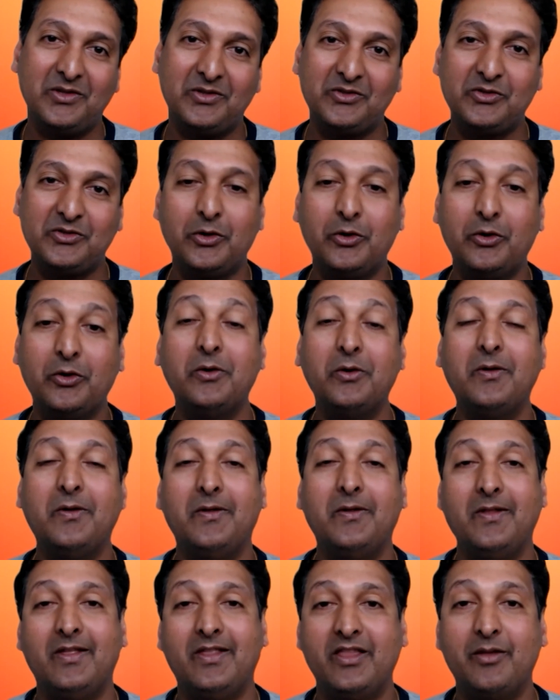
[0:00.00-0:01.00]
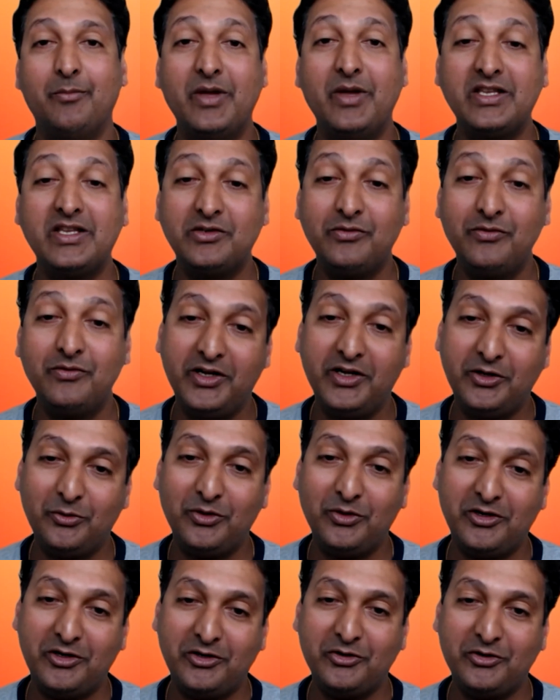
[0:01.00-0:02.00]
So the best way
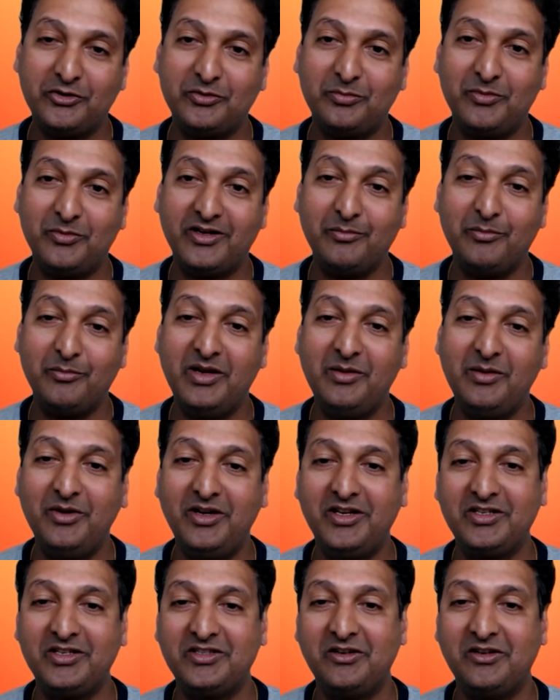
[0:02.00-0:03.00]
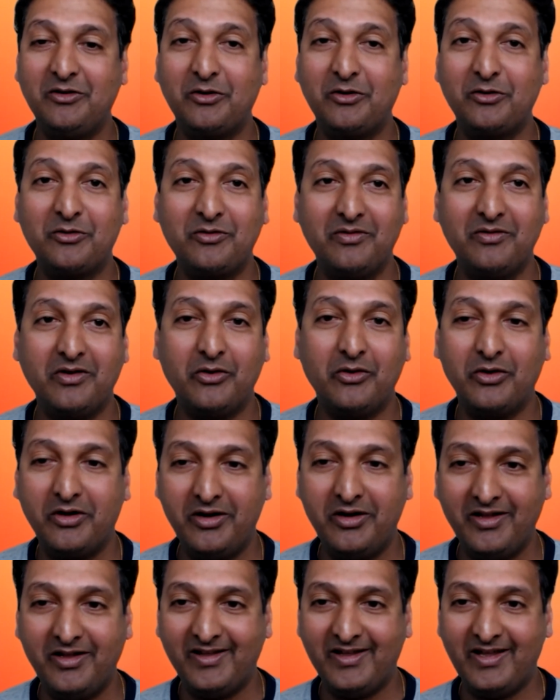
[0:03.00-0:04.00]
to introduce, maybe it is not
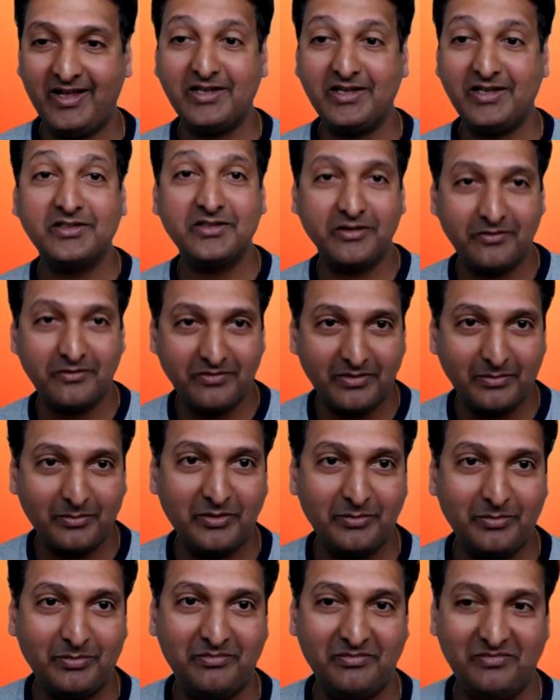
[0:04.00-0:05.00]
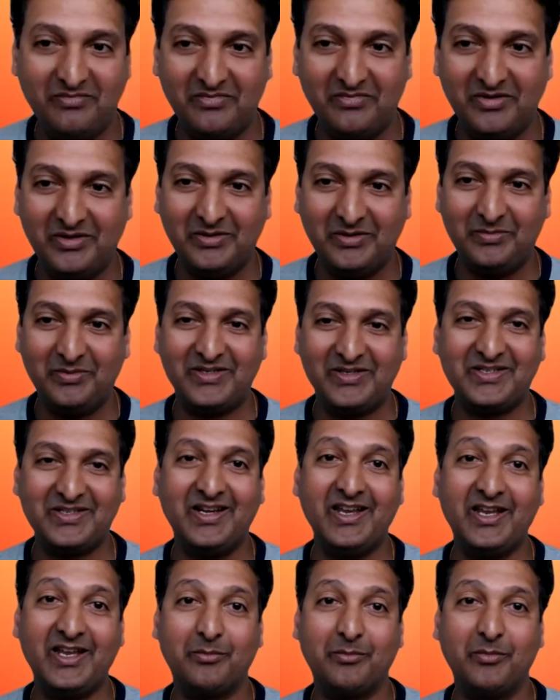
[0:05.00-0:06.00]
odd answer from a
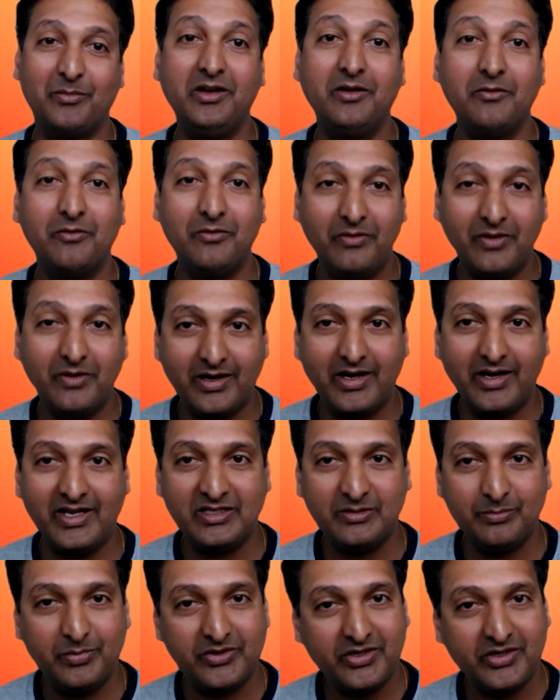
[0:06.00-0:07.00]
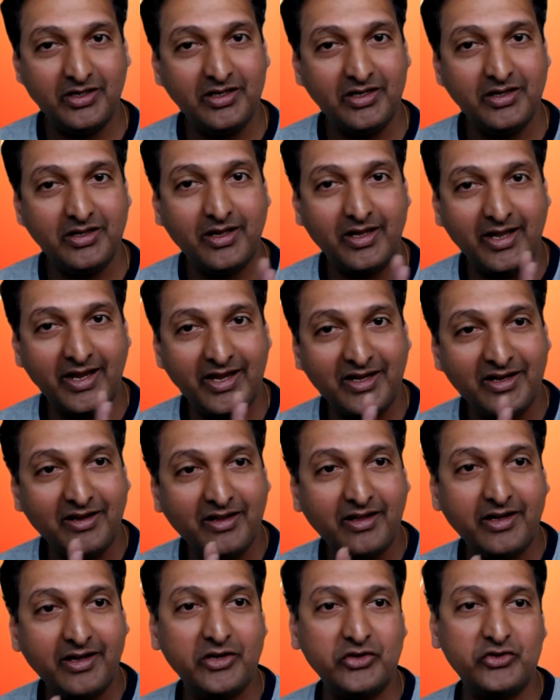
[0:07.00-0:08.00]
person like me, for especially the
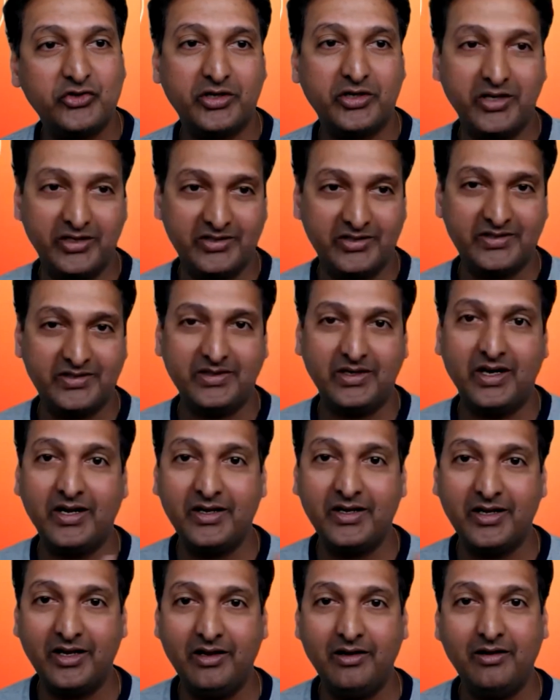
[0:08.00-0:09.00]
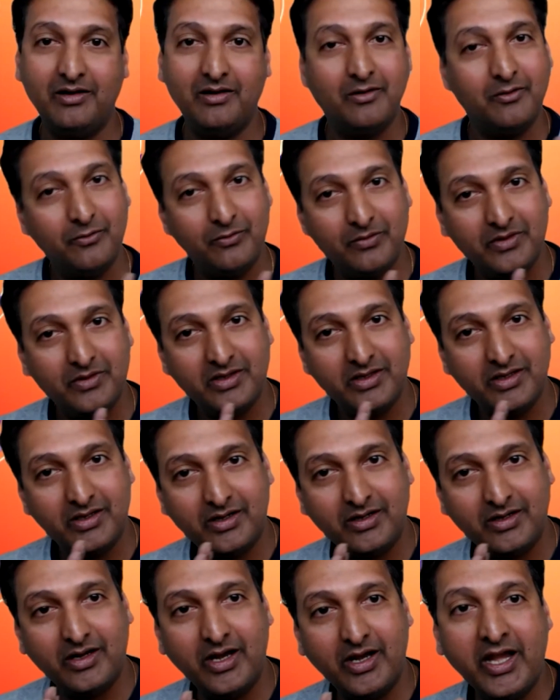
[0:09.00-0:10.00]
younger age kids until
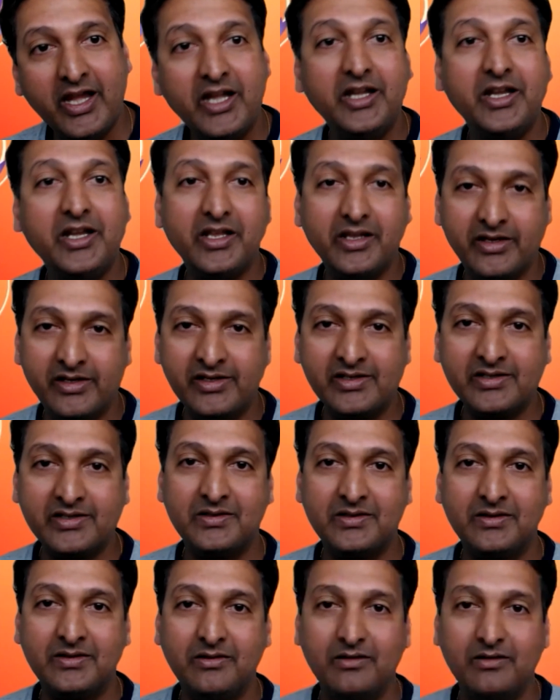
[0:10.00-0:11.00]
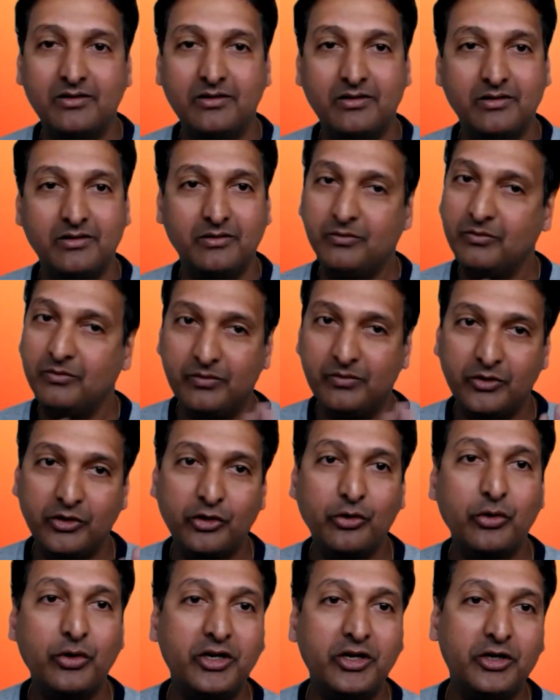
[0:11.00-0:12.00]
8 years,
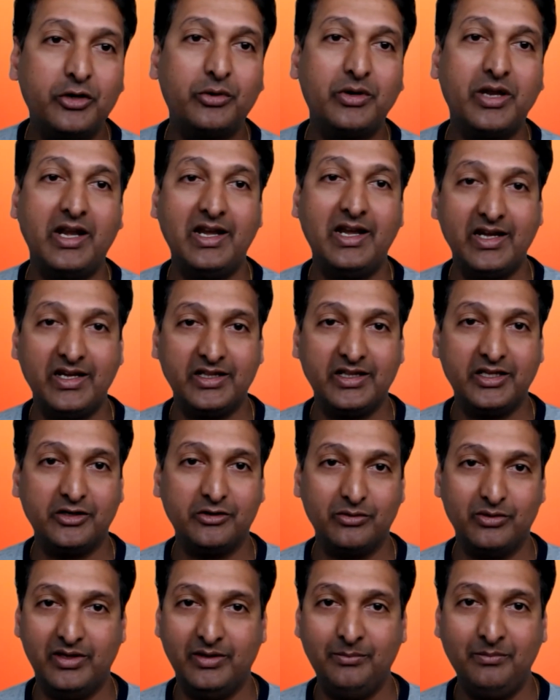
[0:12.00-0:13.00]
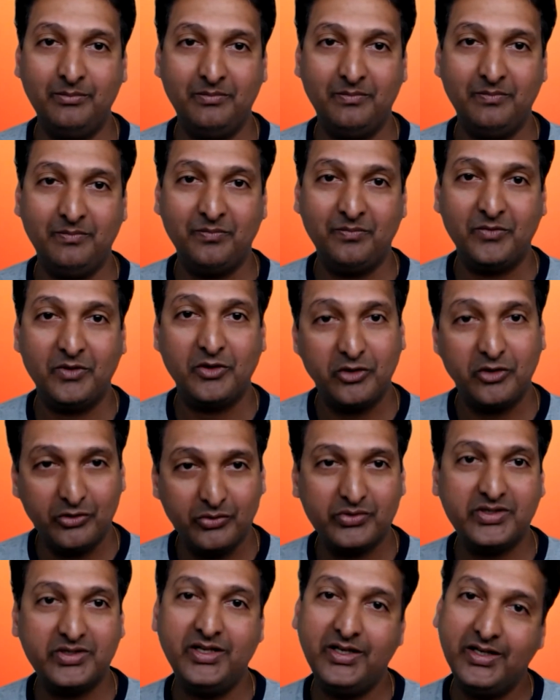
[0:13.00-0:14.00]
you don't need to tell anything to them.
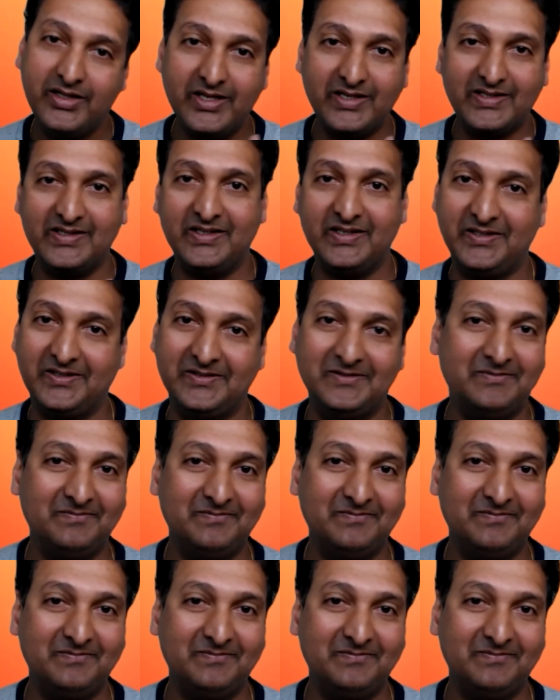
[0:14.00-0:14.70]
You sit, they sit.